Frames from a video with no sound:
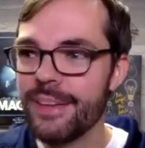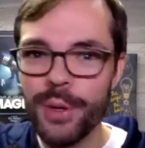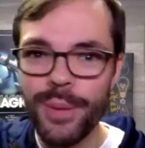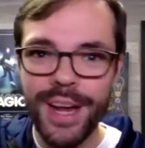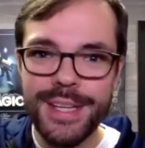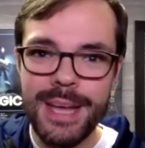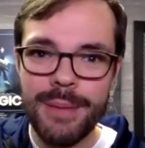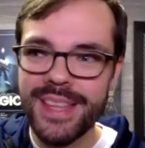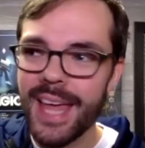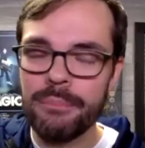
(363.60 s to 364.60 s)
if you went on
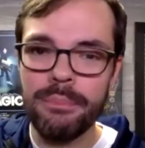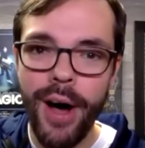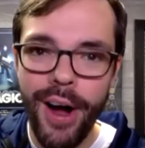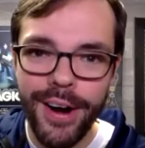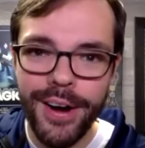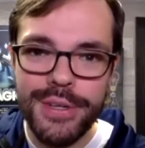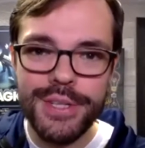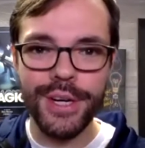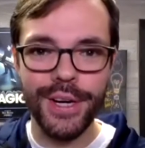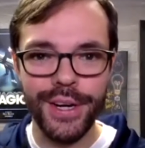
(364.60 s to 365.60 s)
something like Mars
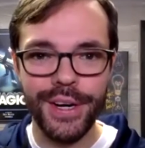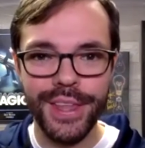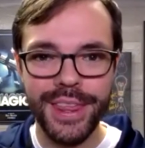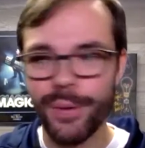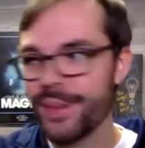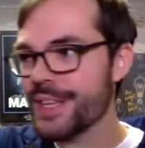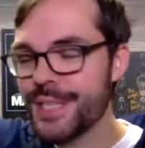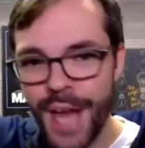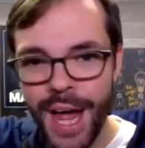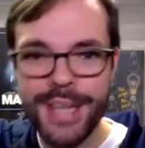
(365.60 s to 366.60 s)
to Earth or the
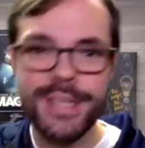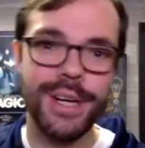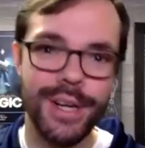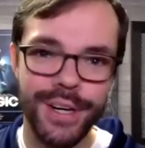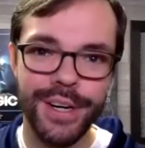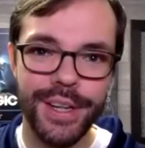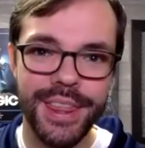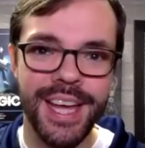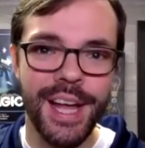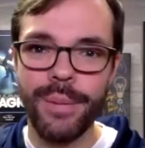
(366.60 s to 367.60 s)
sun to Earth,
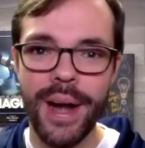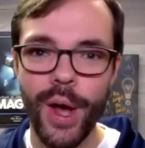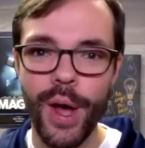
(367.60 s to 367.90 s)
right?